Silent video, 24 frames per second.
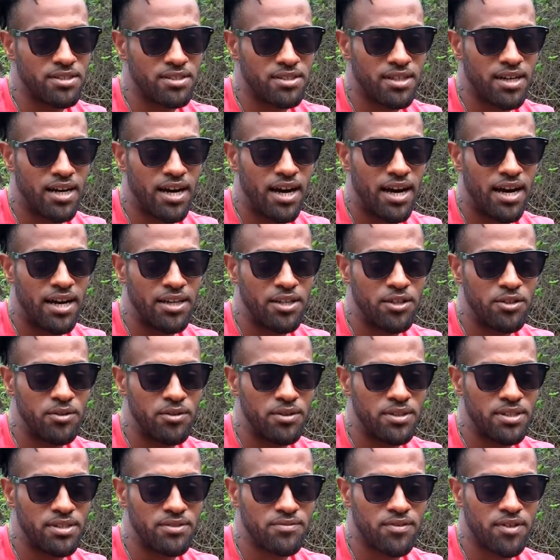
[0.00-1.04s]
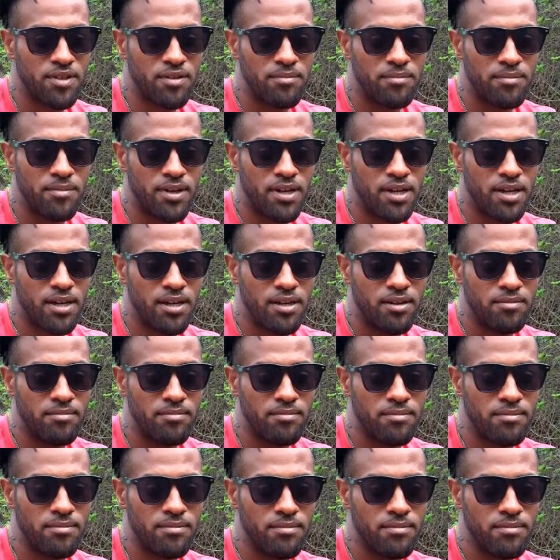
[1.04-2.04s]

this guy who was from, um,